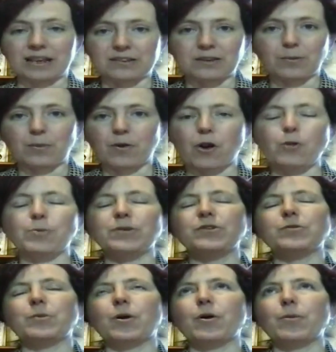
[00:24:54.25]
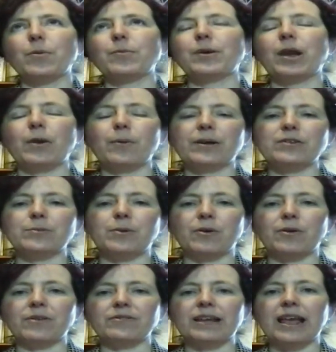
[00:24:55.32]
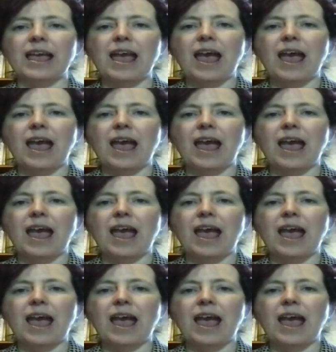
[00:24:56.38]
So we're open tomorrow, but we go away tomorrow evening.